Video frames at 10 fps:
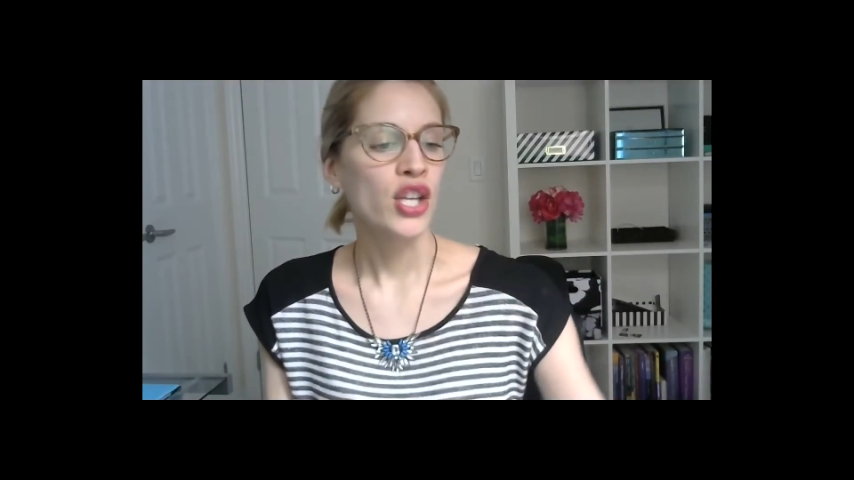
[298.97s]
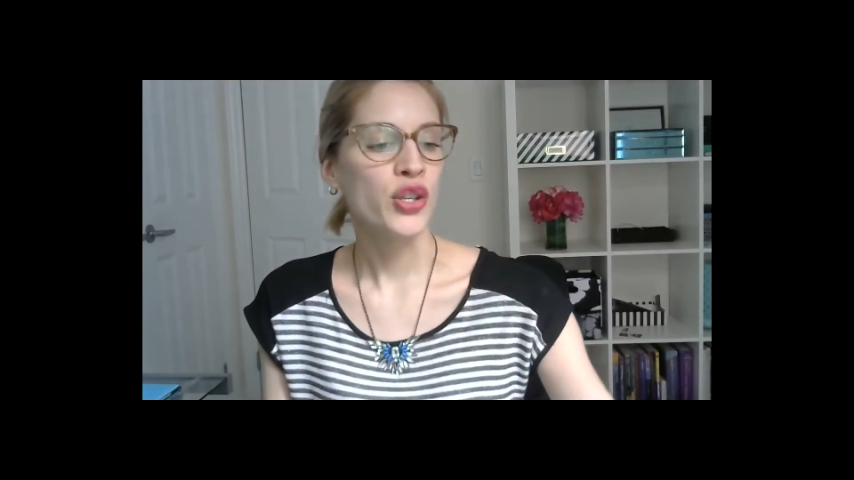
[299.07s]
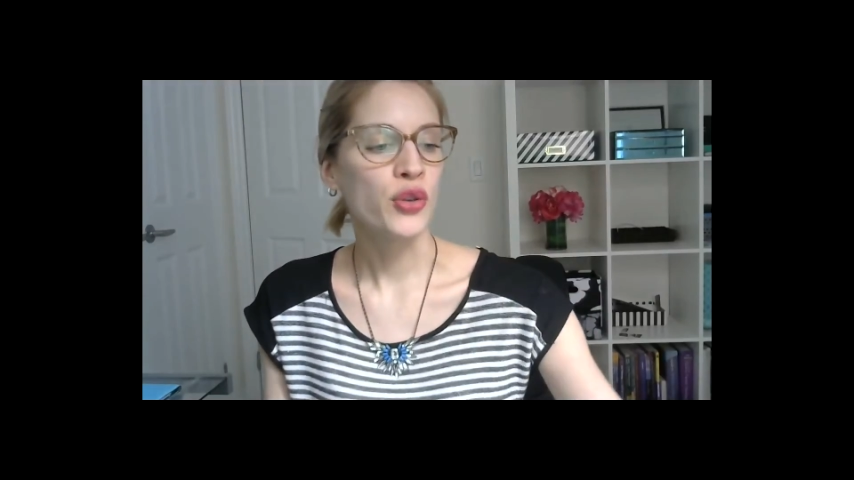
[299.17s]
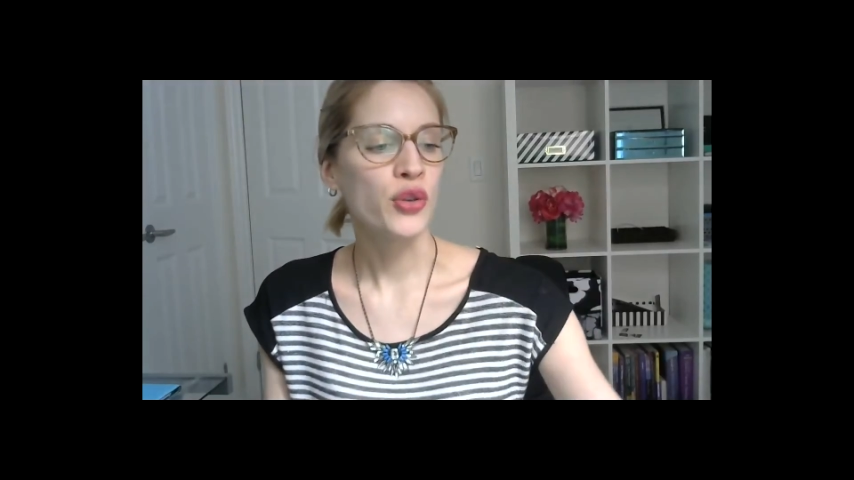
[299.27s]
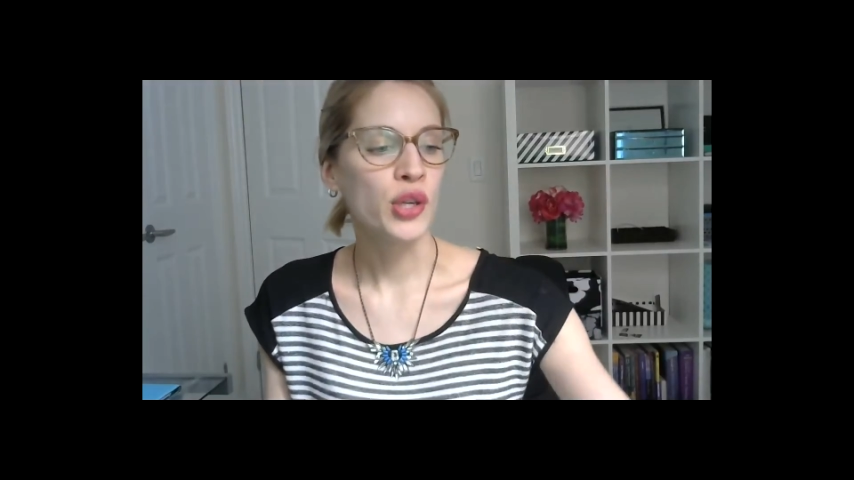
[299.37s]

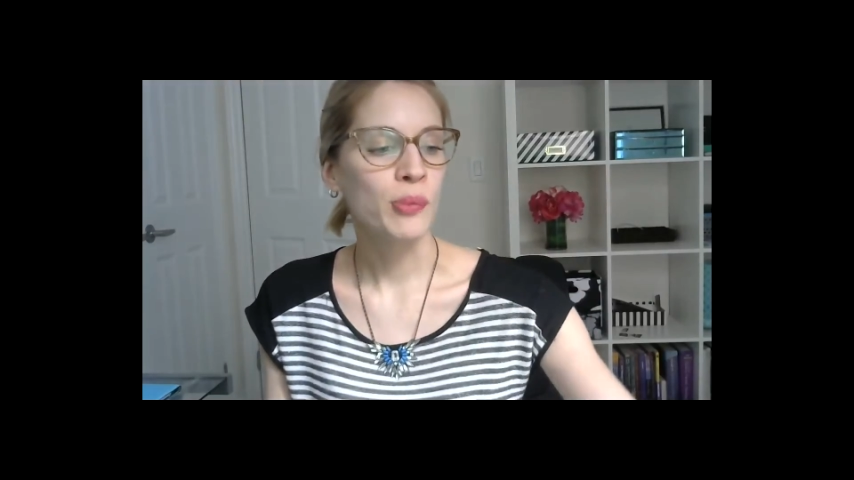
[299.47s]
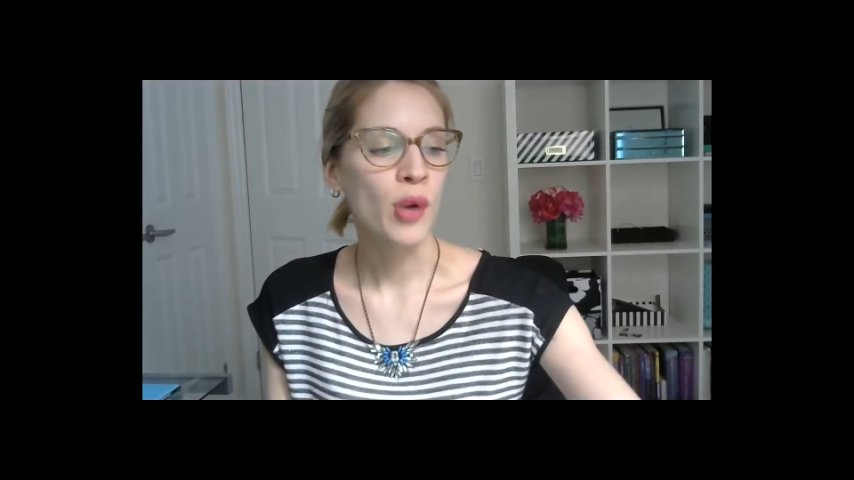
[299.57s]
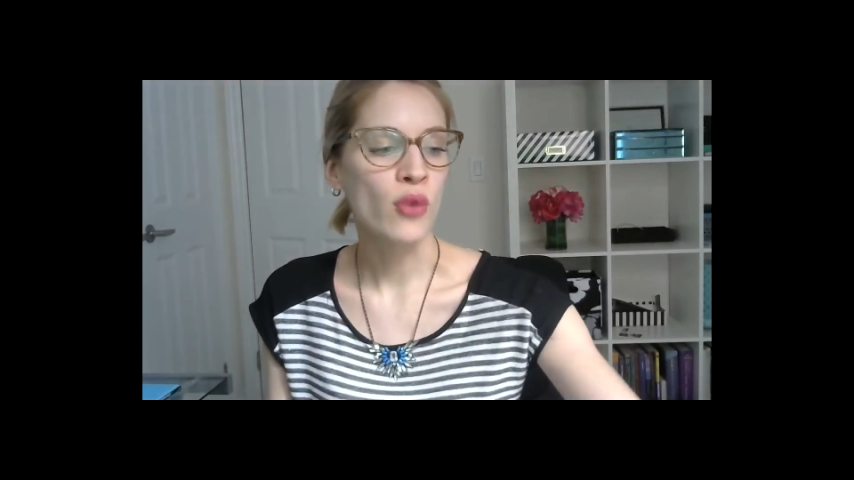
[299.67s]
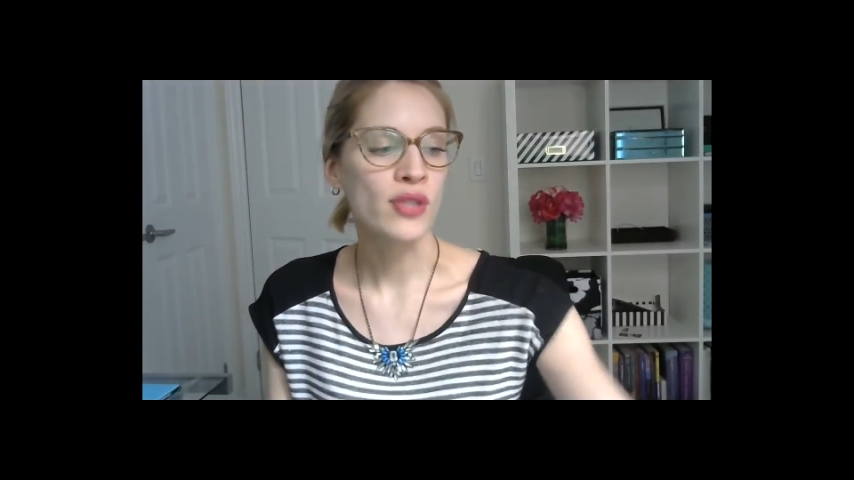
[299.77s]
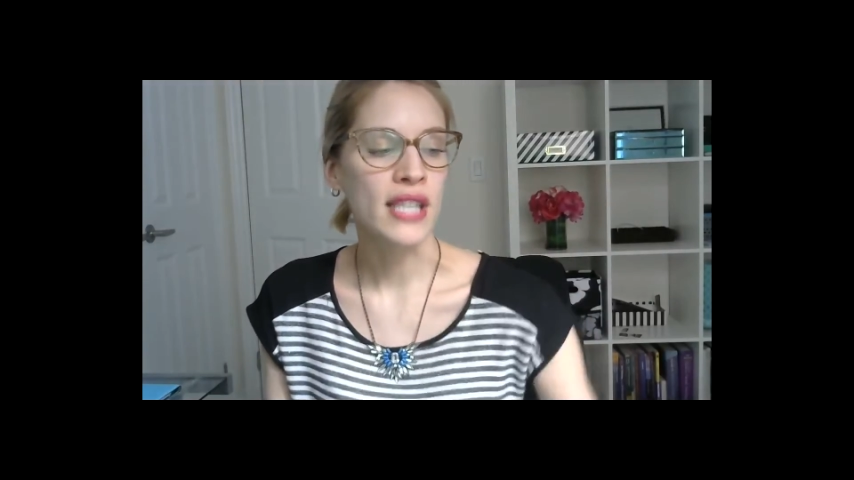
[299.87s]
You could
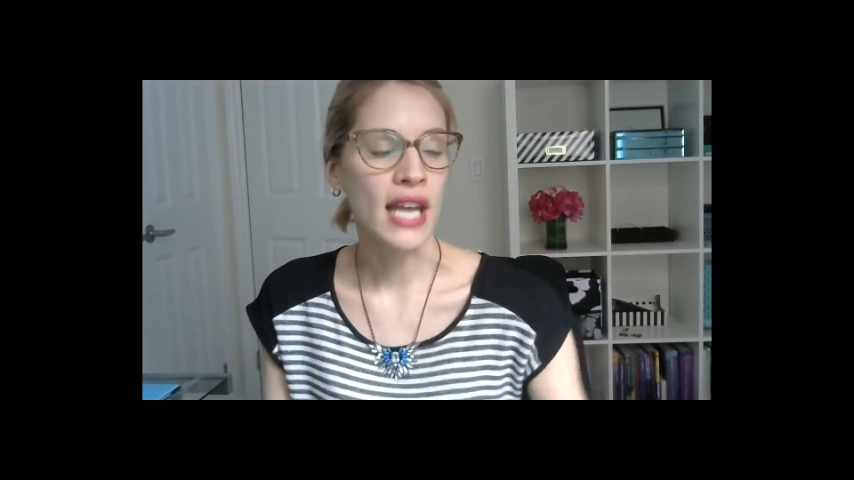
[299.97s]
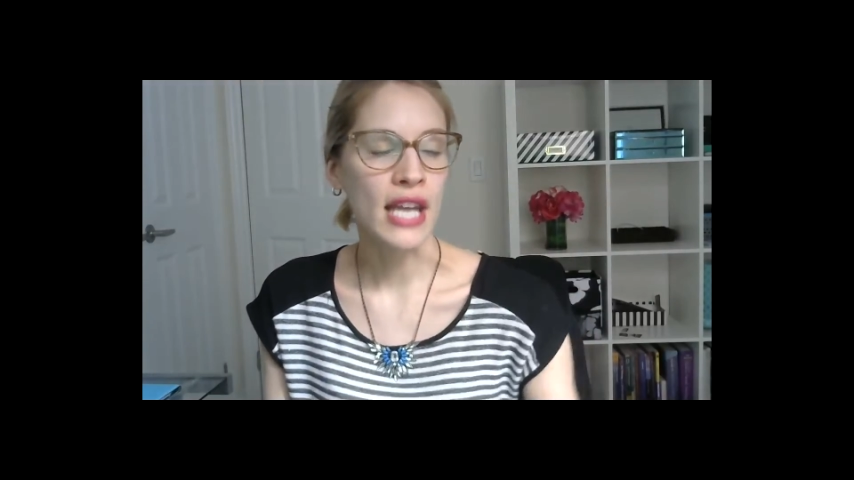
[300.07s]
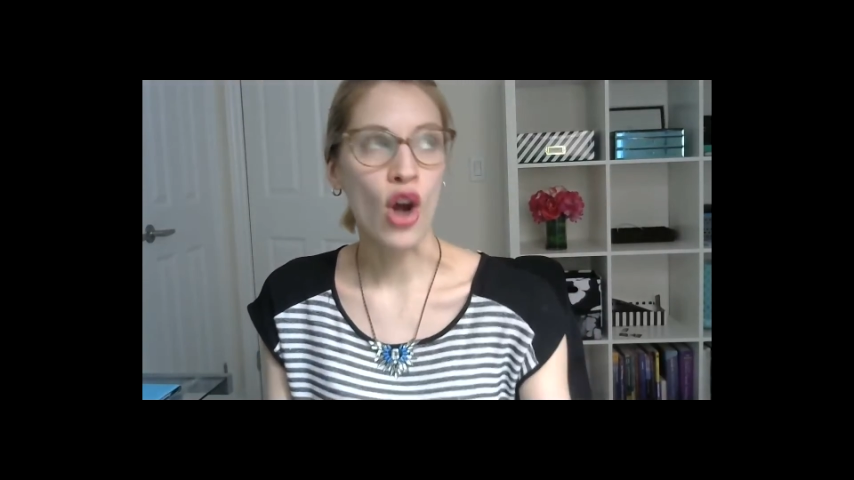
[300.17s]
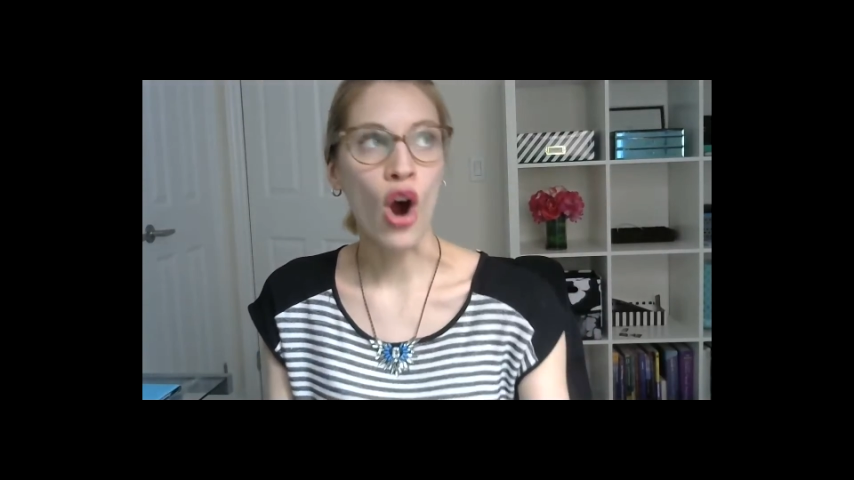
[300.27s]
post an